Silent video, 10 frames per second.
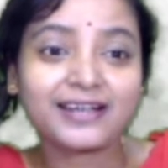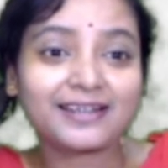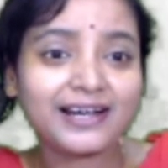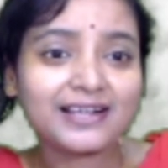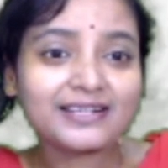
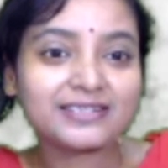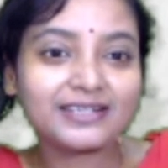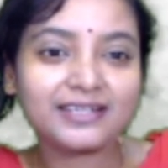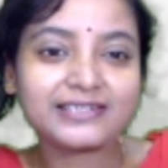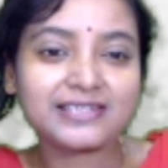Clark's
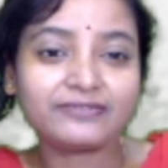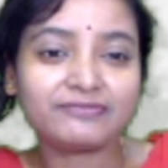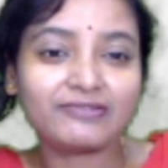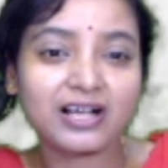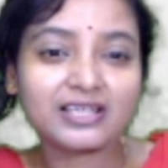tale is the
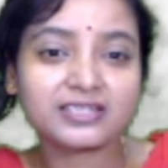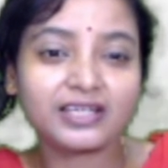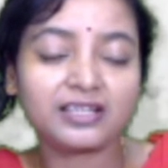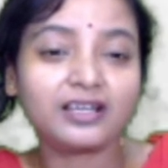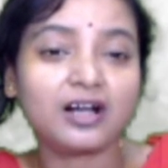first
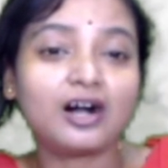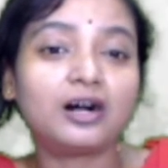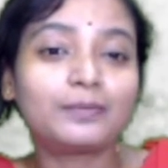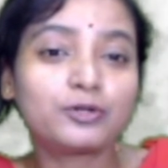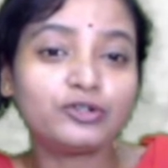tale
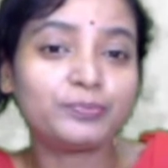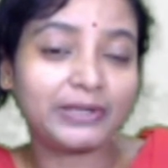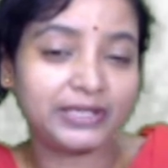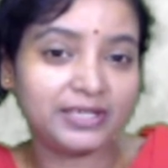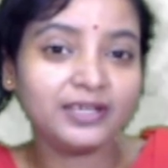of Group
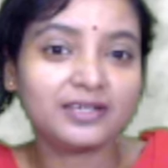E.